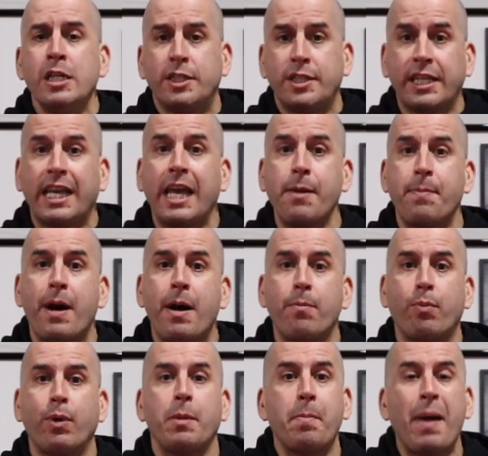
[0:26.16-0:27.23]
to keep
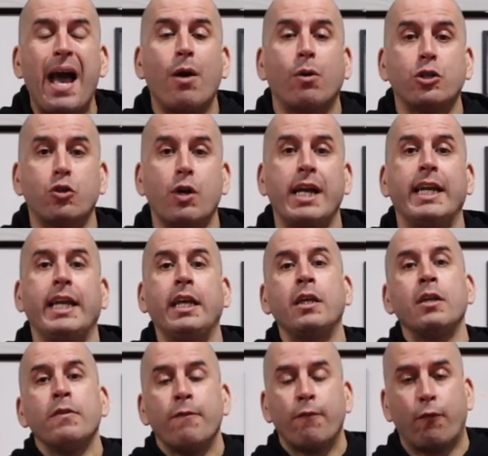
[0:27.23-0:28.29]
up with power training
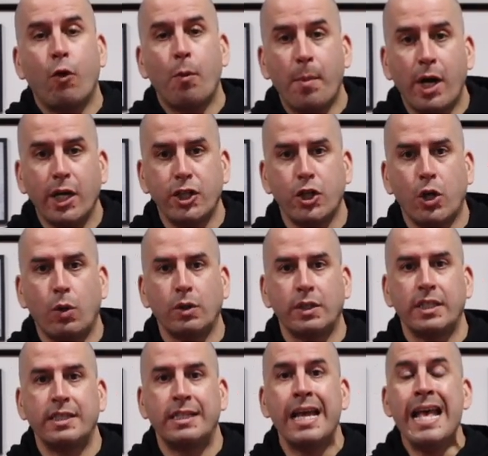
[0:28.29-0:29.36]
for my
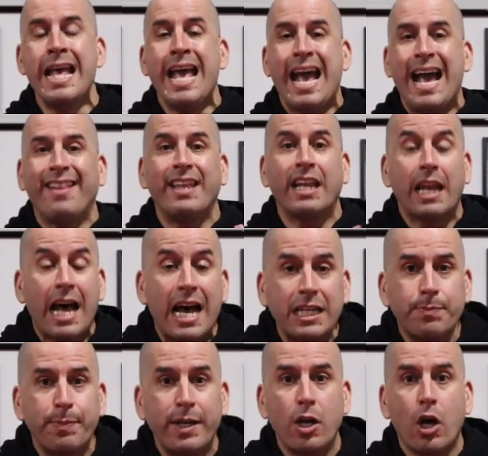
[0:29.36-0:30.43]
shoulders. And then
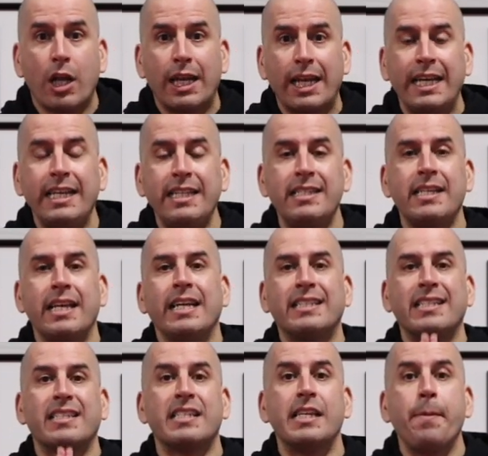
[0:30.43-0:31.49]
last but not least,
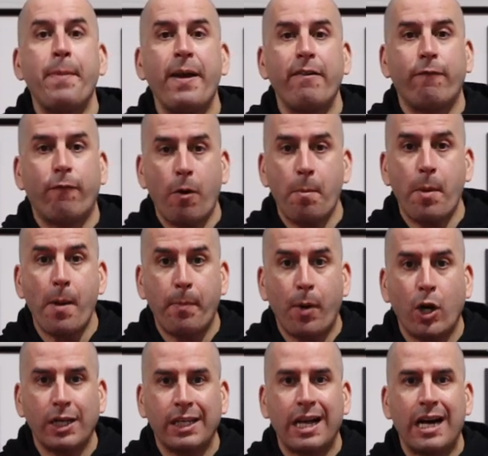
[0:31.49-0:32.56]
it's a snippet from my
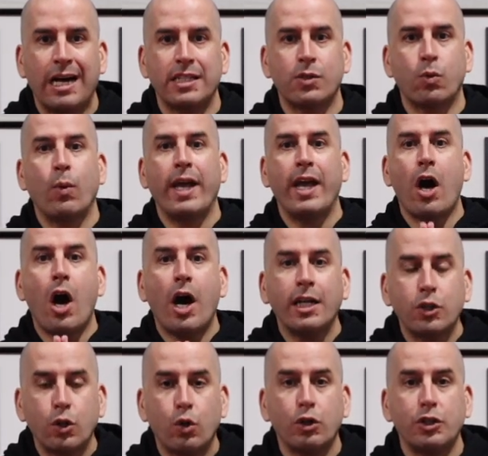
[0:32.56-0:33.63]
podcast where
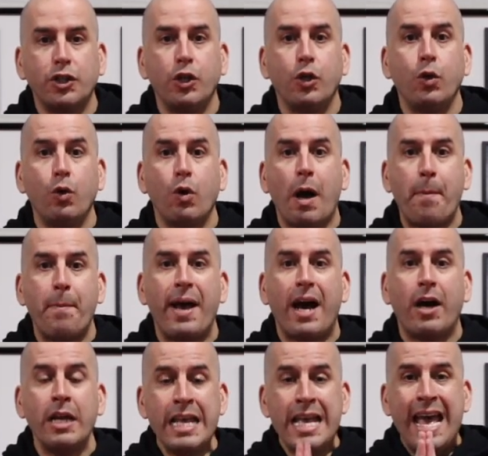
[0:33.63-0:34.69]
I talk to you
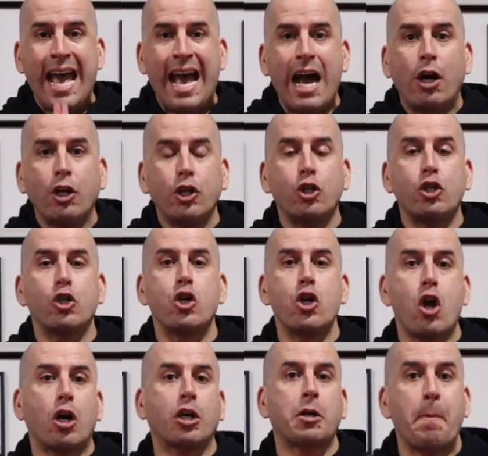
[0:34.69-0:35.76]
about how you should
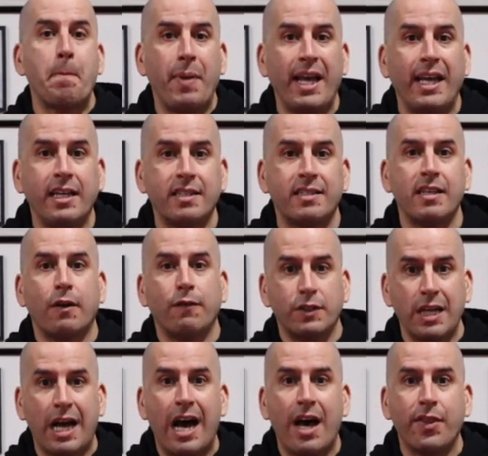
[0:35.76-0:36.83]
not compare yourself
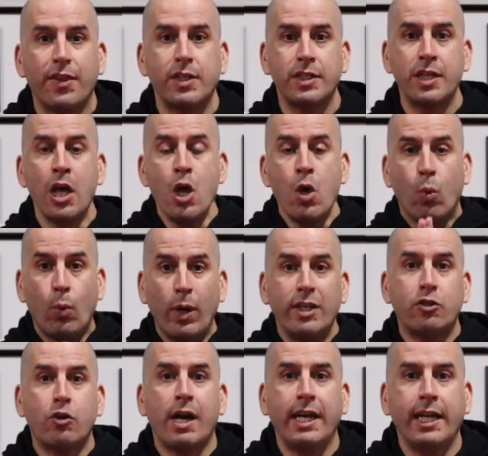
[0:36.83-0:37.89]
to others when
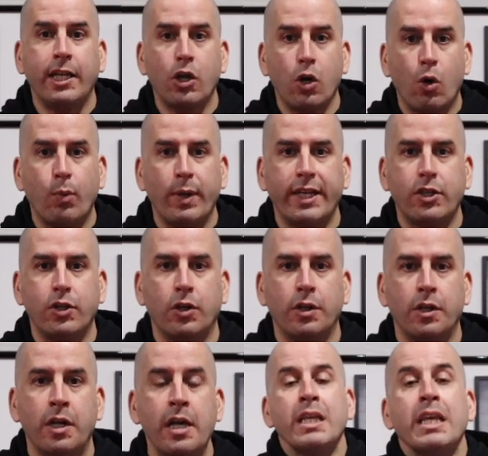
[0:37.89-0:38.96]
training your Wing
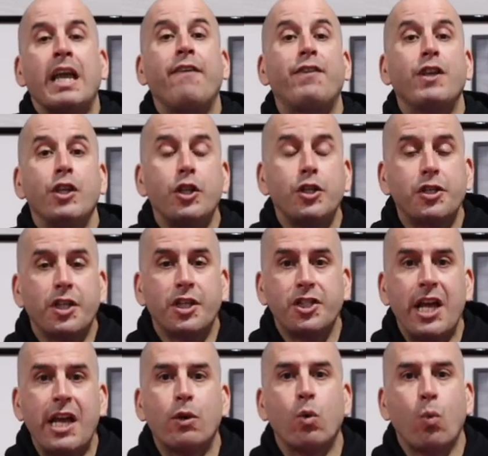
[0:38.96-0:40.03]
Chun. If you're new to the
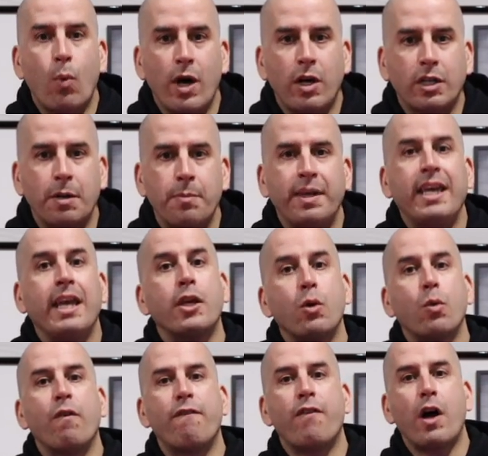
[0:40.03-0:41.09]
channel, welcome. Here you
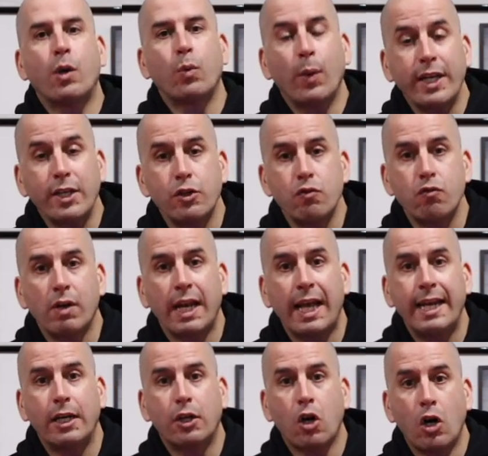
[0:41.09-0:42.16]
will find Wing Chun
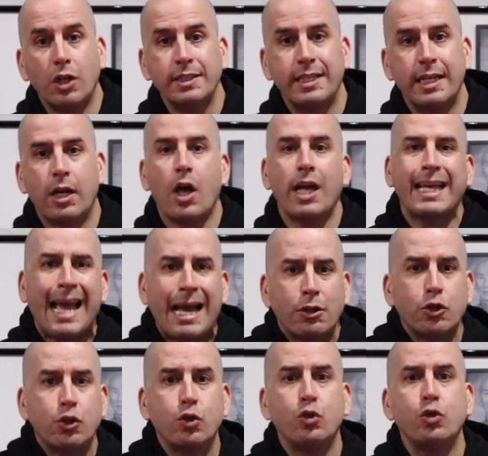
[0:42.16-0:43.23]
related content like
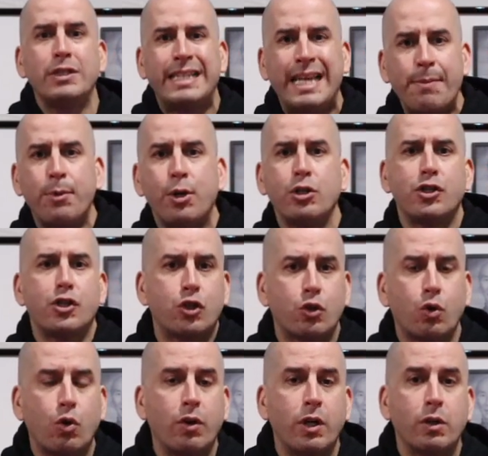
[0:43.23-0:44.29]
how-to, demos,
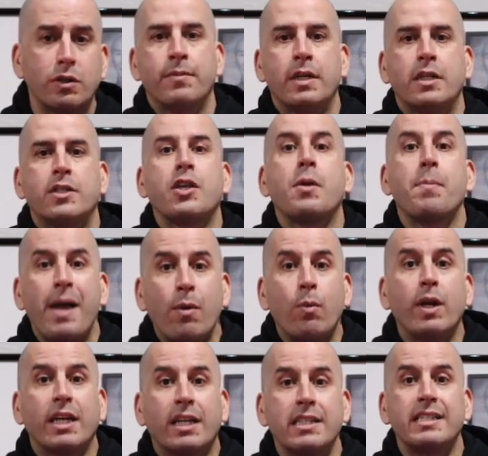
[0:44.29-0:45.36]
tutorials. So you may
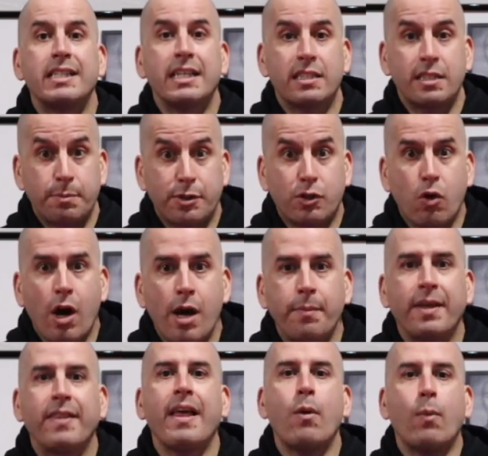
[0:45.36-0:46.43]
want to consider
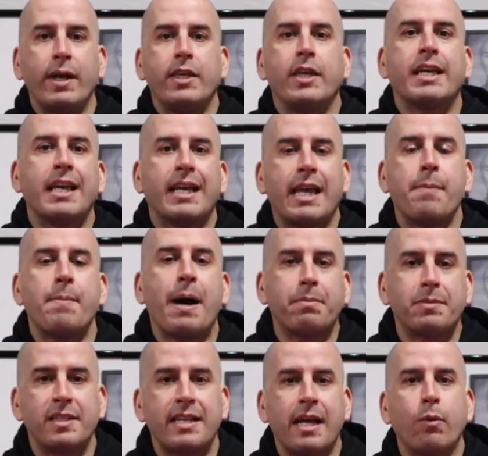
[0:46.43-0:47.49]
subscribing. That way you can keep up
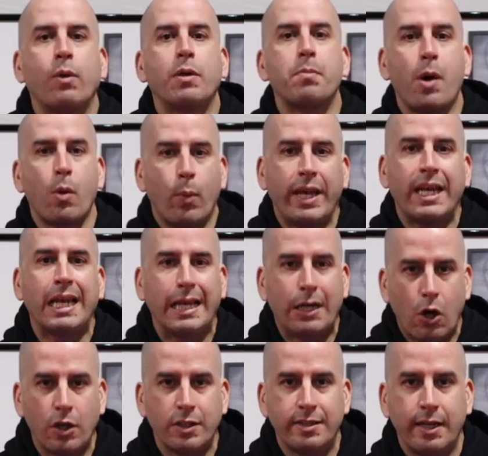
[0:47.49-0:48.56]
to date with my weekly
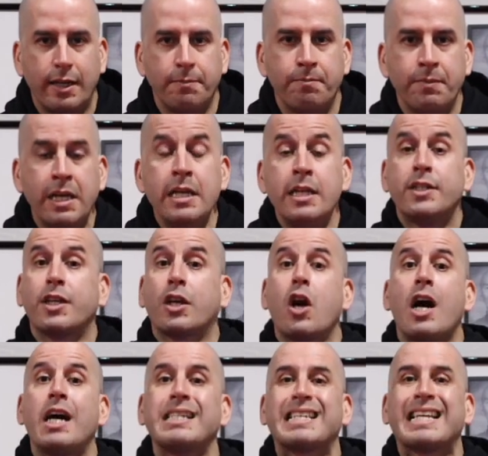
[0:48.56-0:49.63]
content. So
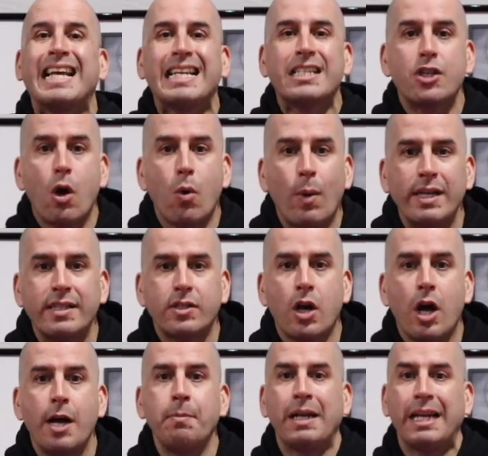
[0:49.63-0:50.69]
guys, let us not waste
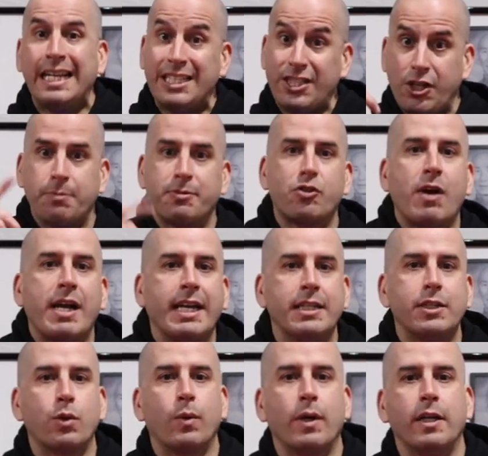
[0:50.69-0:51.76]
time. Let's jump straight
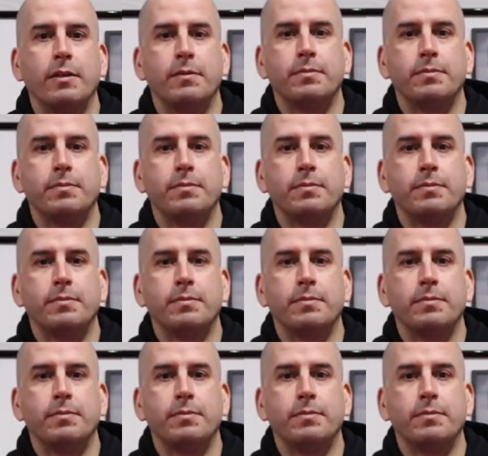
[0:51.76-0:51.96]
into it.